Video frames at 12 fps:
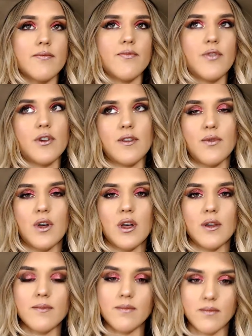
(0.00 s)
first of
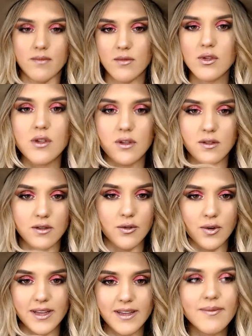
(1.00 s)
all, just
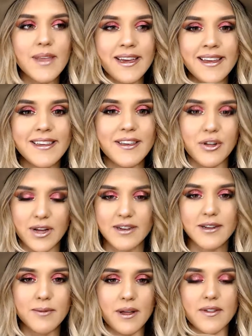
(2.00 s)
do it. You'll
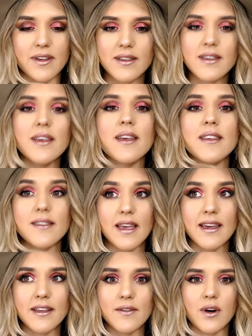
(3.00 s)
end up loving it.
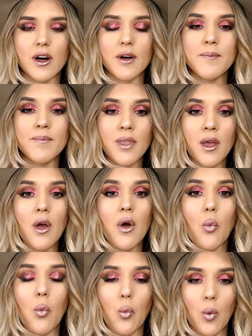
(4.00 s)
Second of all,
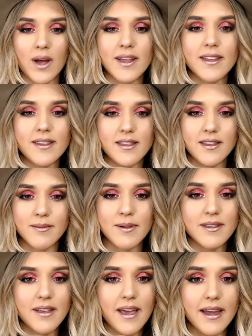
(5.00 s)
what is this
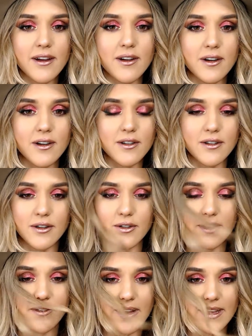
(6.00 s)
piece of hair
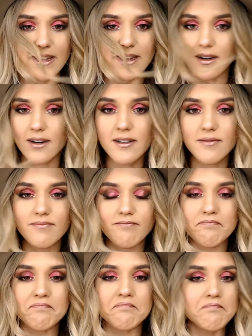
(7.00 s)
doing right here?
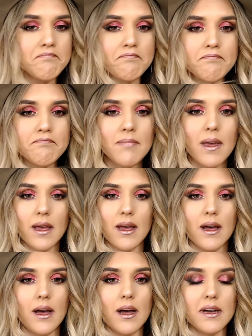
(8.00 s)

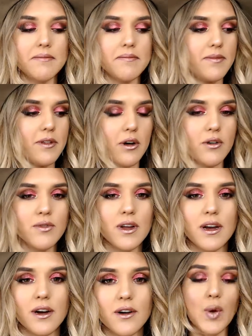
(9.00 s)
Don't
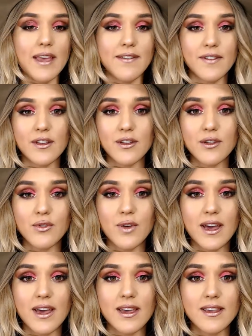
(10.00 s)
know. If you
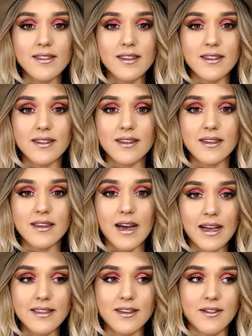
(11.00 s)
guys
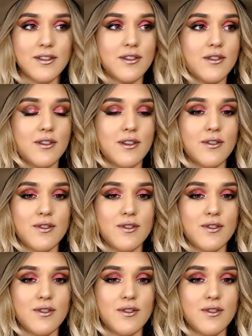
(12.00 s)
got to go to